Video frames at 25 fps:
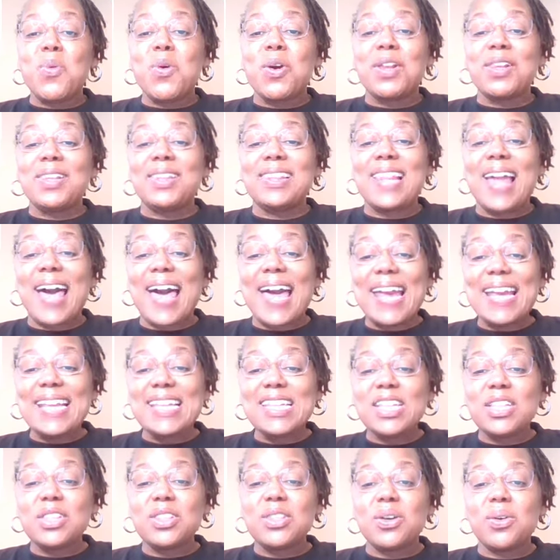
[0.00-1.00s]
more light
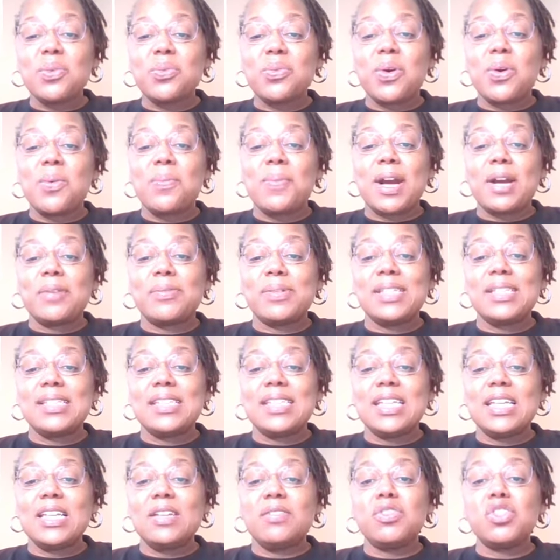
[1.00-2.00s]
the robot
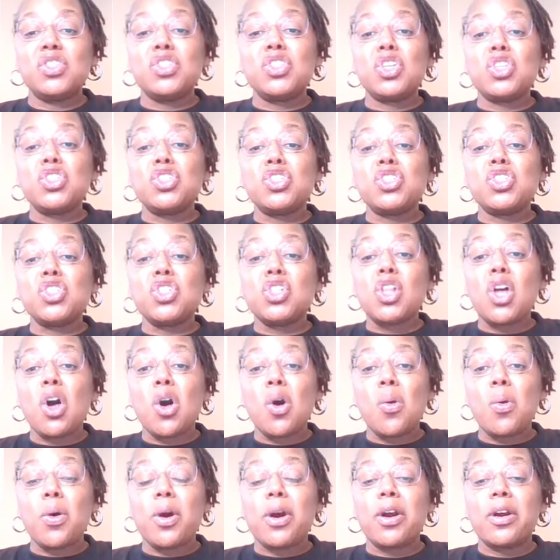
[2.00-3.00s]
receives, the
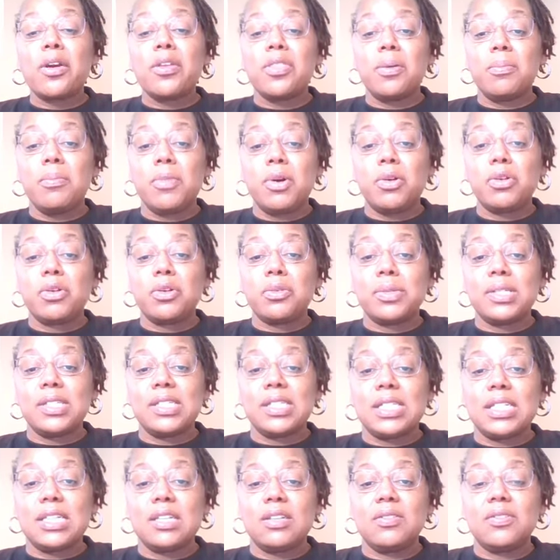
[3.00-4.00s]
slower the motor
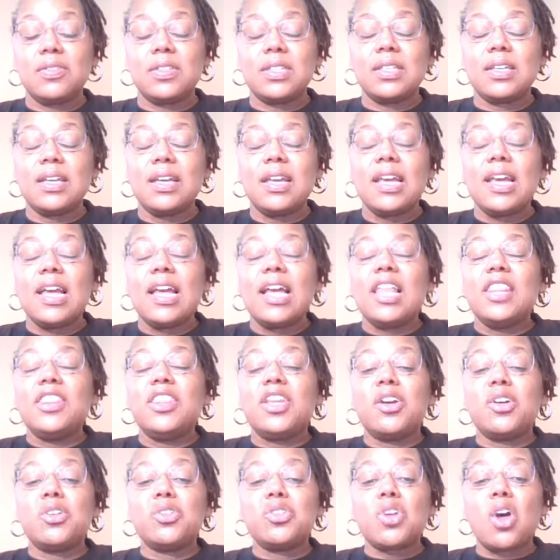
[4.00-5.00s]
receives.
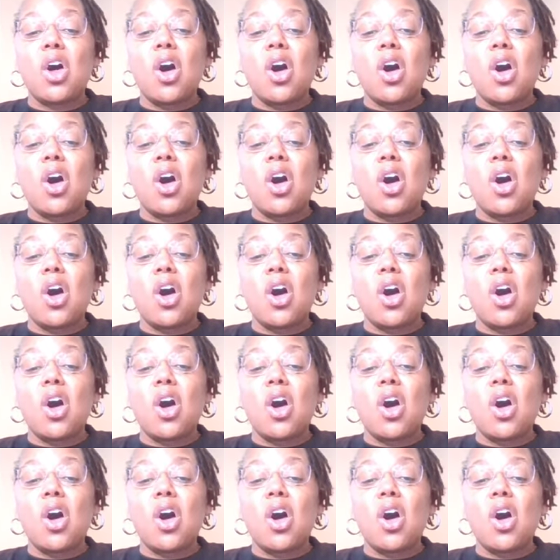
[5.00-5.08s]
There is